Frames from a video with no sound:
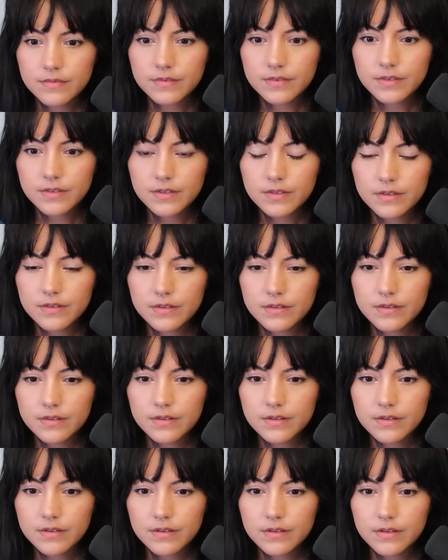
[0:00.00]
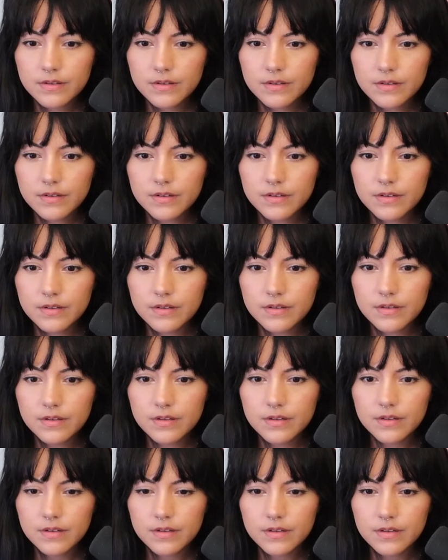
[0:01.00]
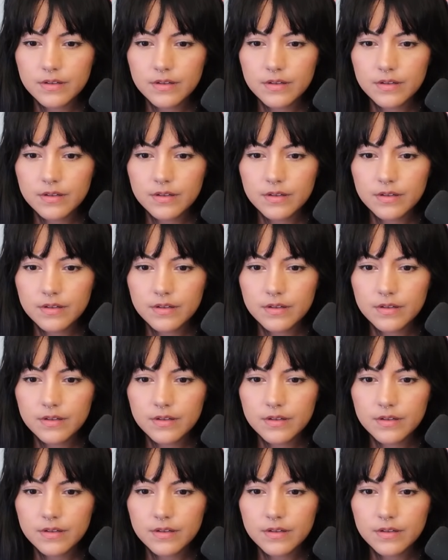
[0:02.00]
[no speech]